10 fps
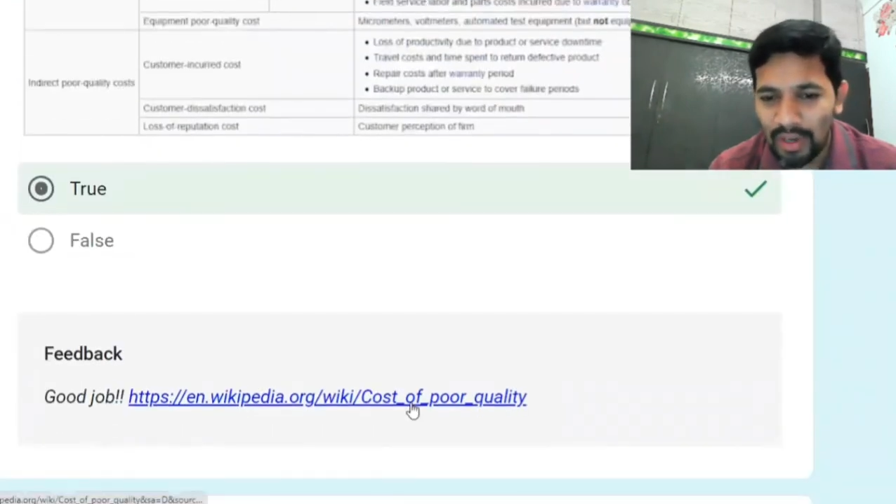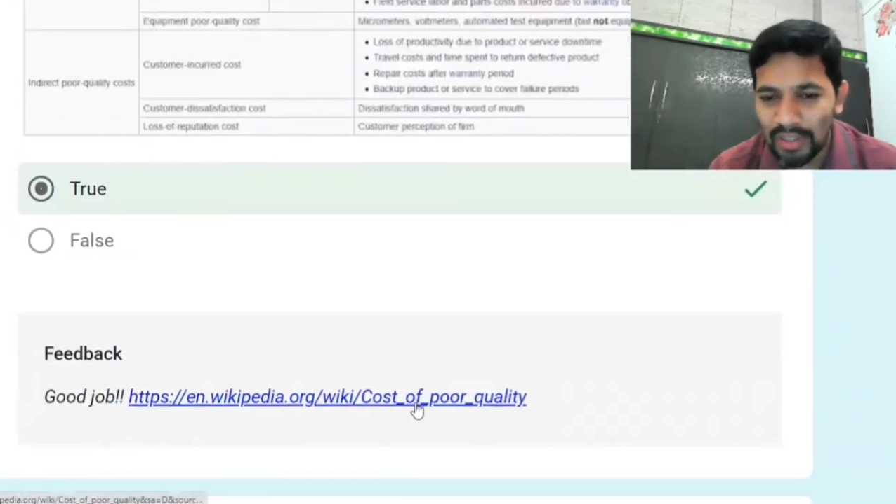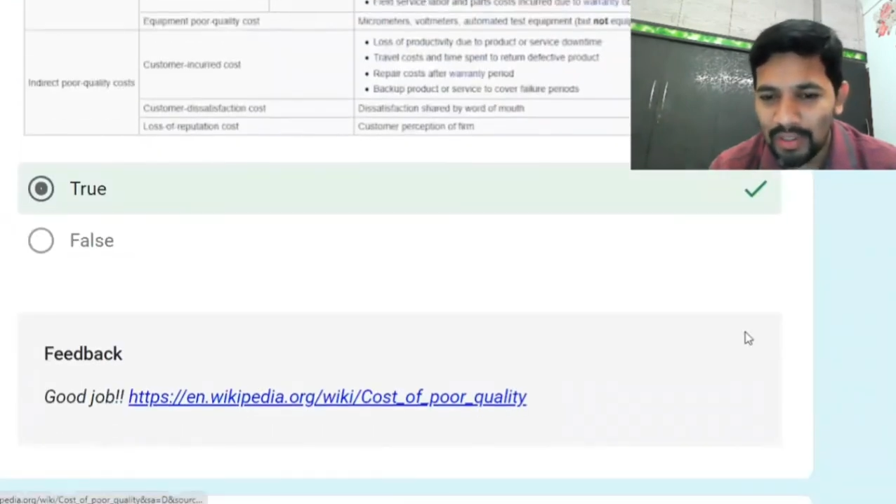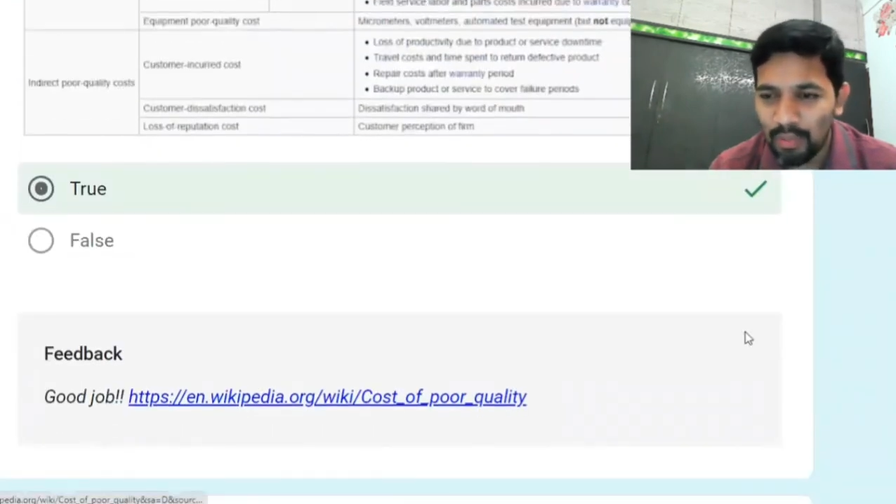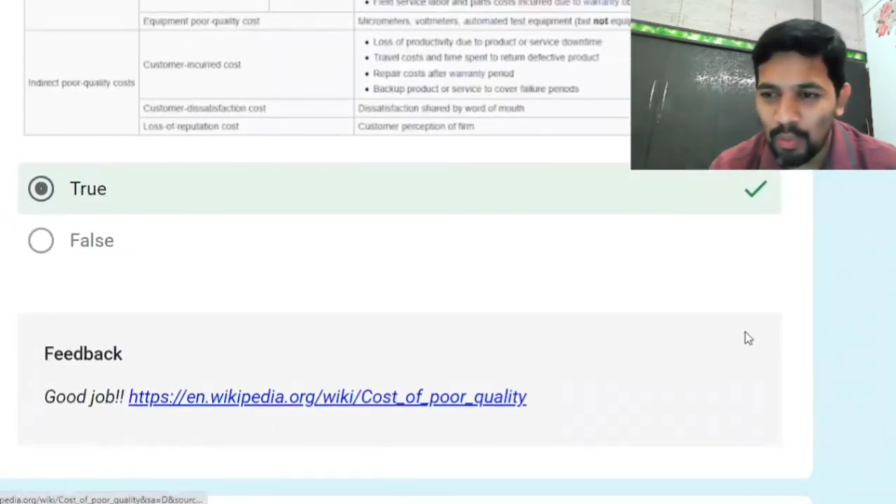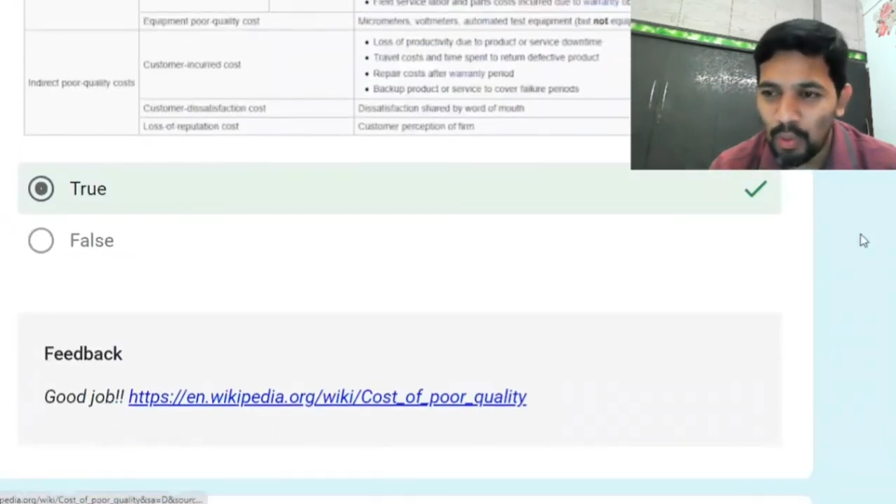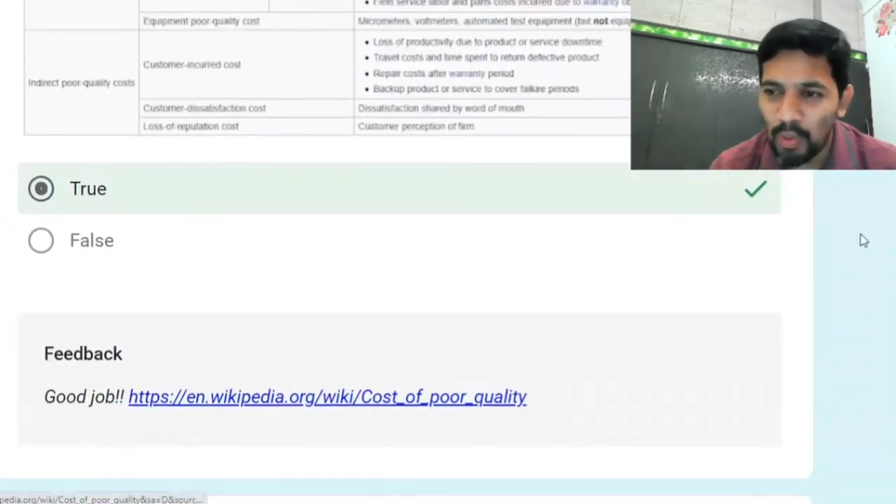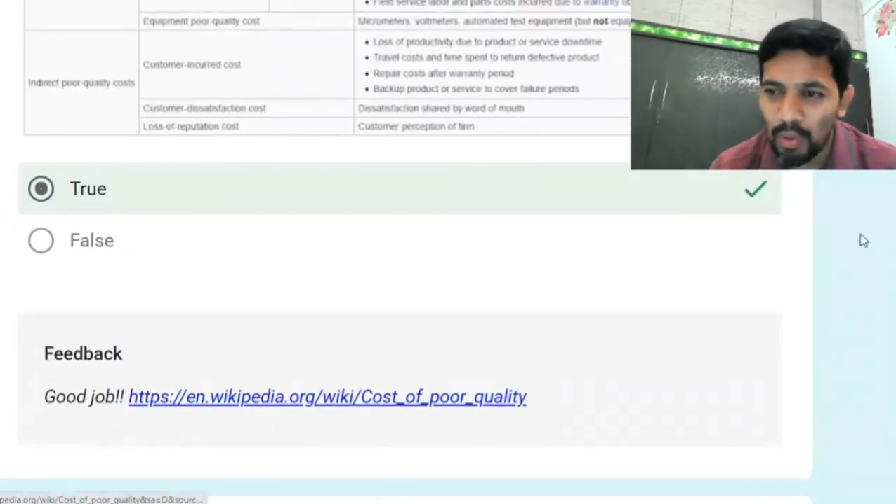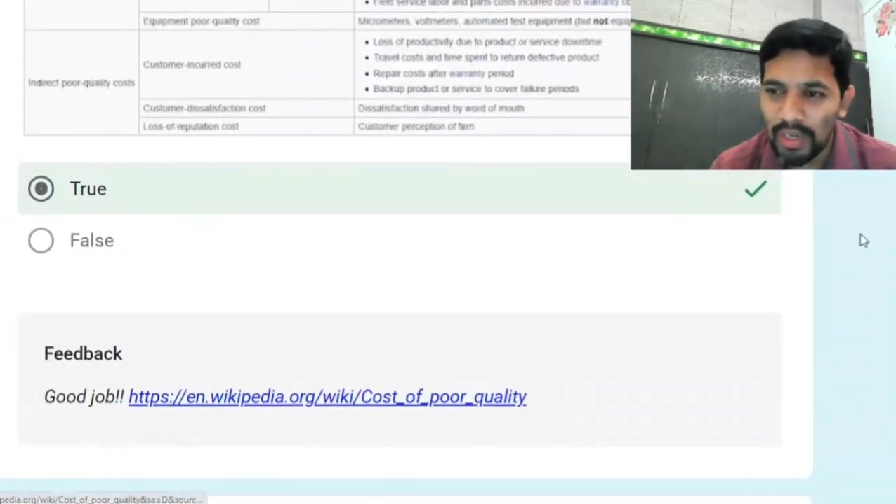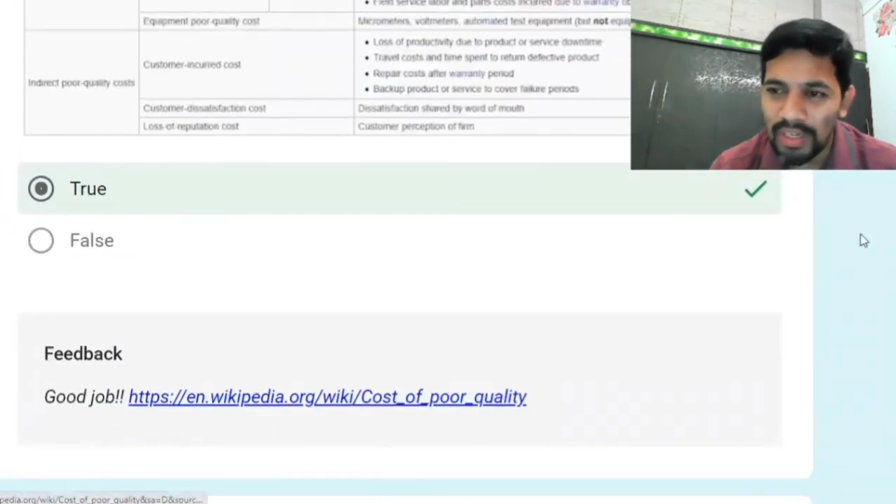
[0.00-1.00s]
cost of poor
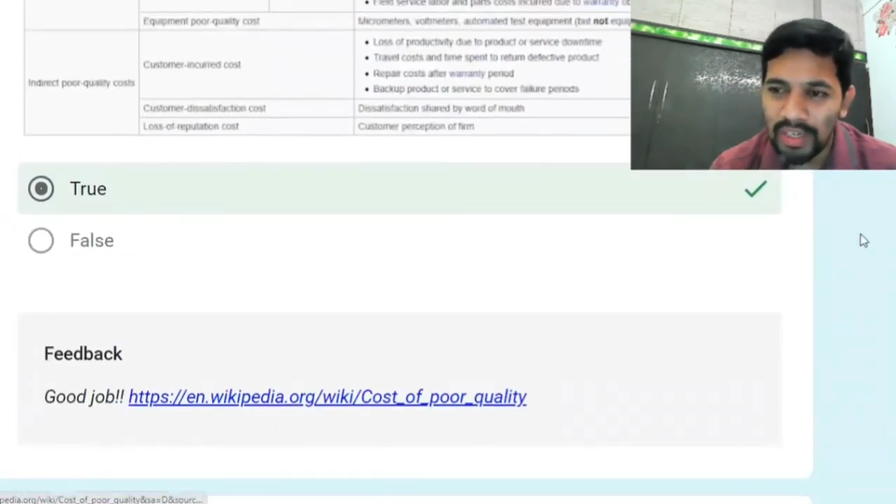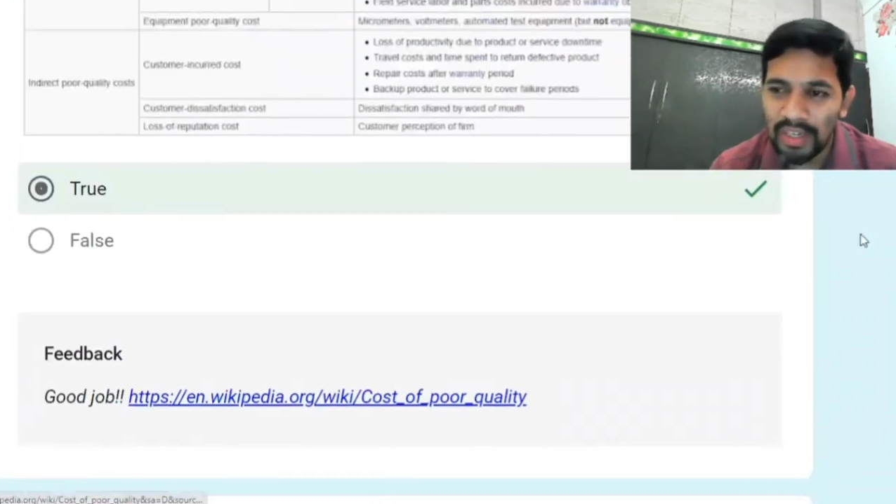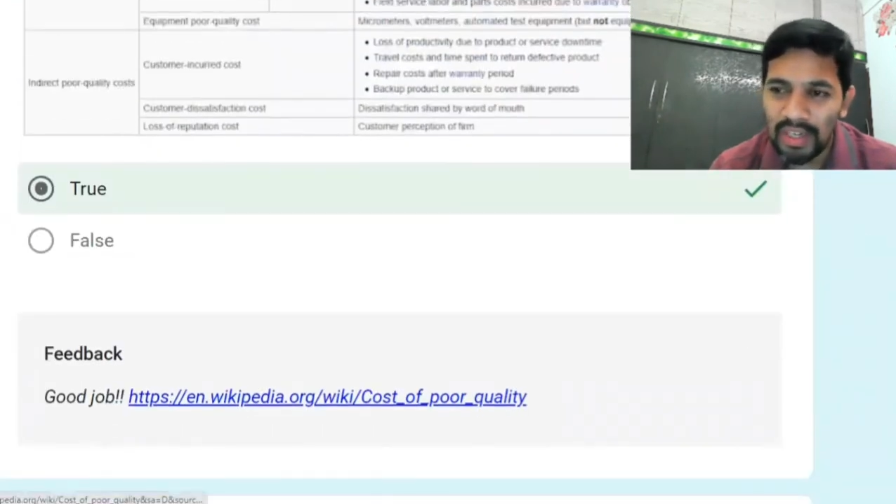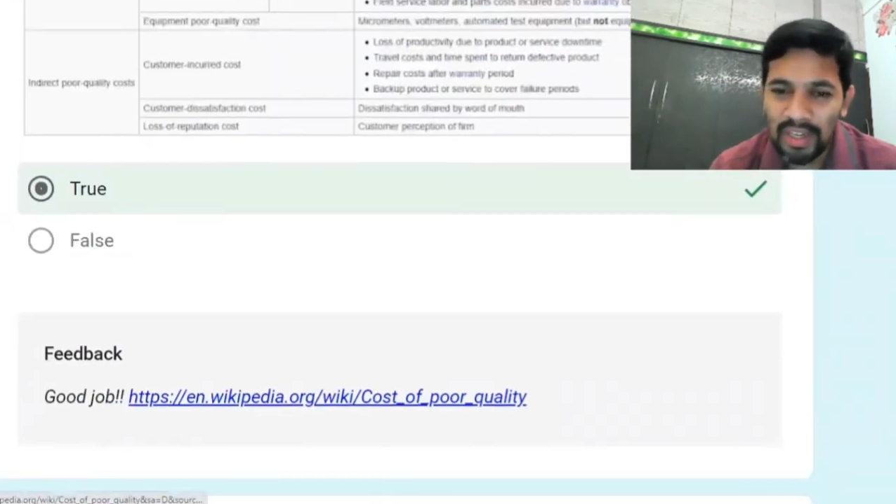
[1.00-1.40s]
quality.